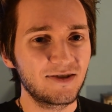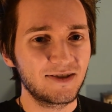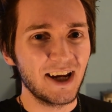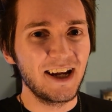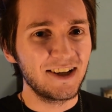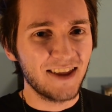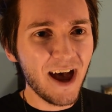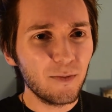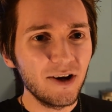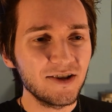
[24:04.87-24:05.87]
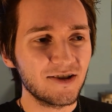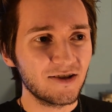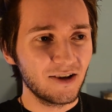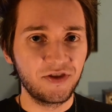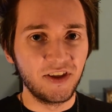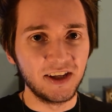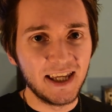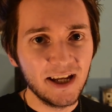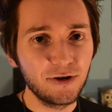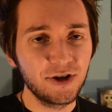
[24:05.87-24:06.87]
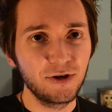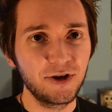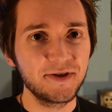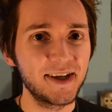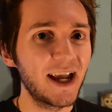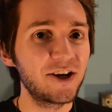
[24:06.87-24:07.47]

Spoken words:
change that much, but the gear you're using